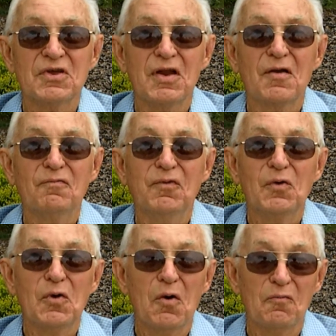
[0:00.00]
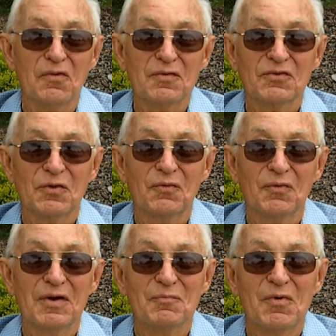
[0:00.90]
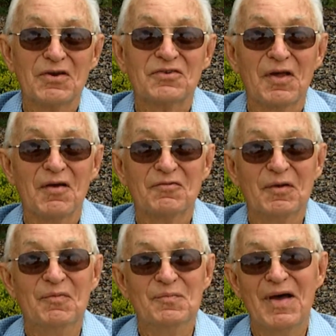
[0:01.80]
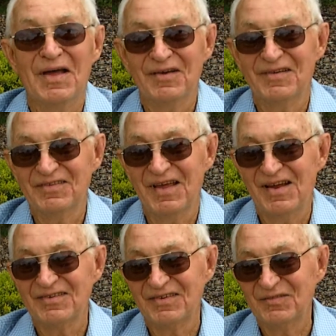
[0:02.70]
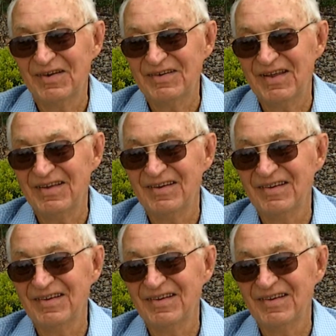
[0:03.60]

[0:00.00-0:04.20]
and I flew over it, so there wasn't much left of the things that we did.